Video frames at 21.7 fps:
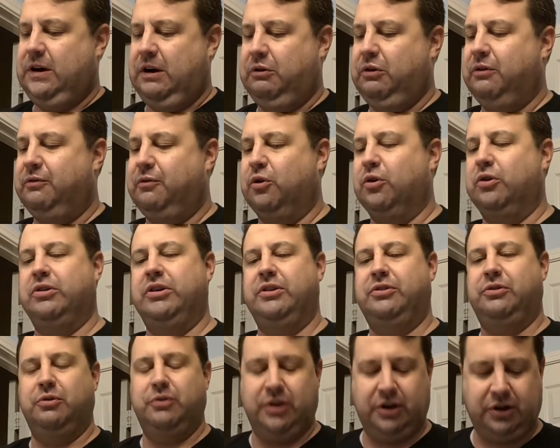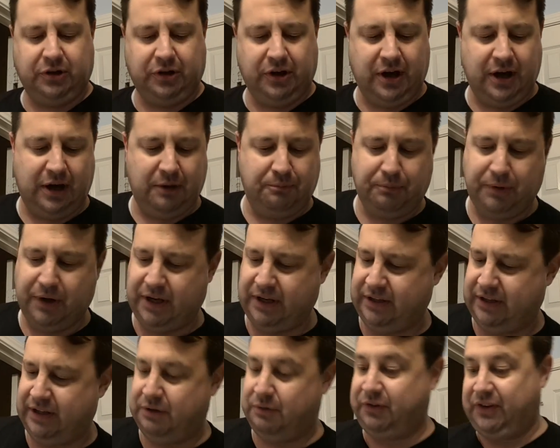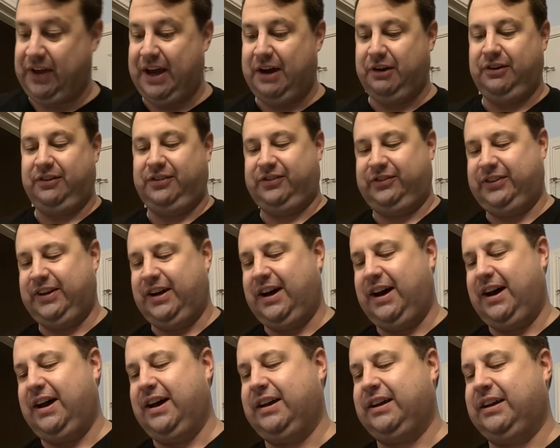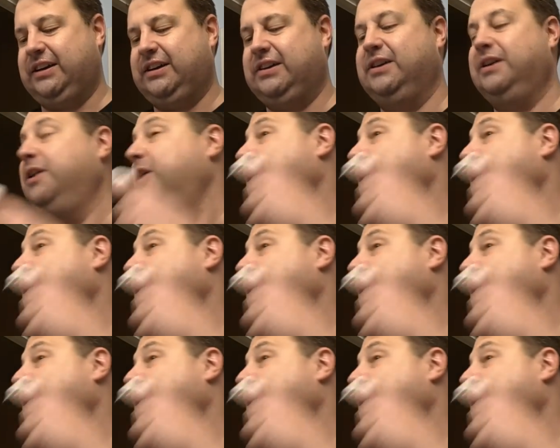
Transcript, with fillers: Would have ordered it through the club, but it was out of stock.